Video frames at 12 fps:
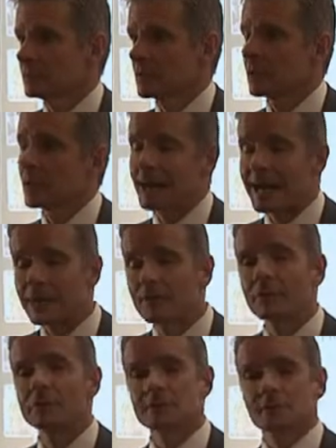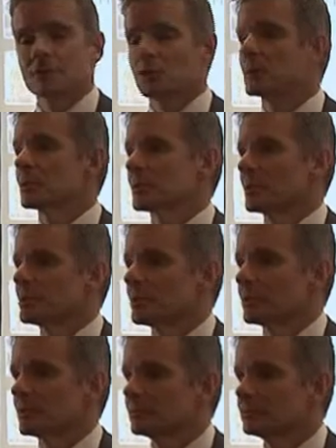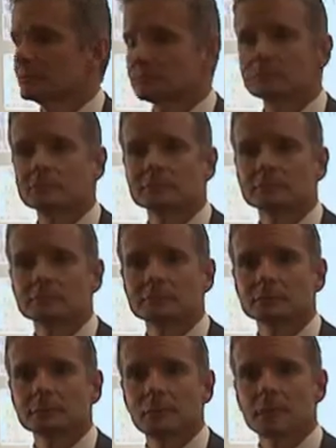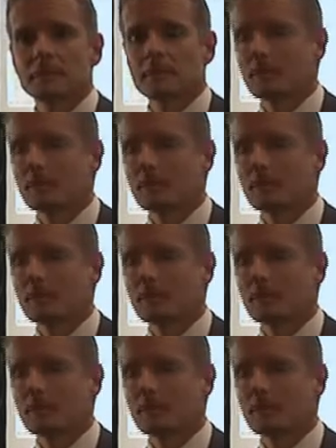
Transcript: Okay, and having this as your procedure. Okay.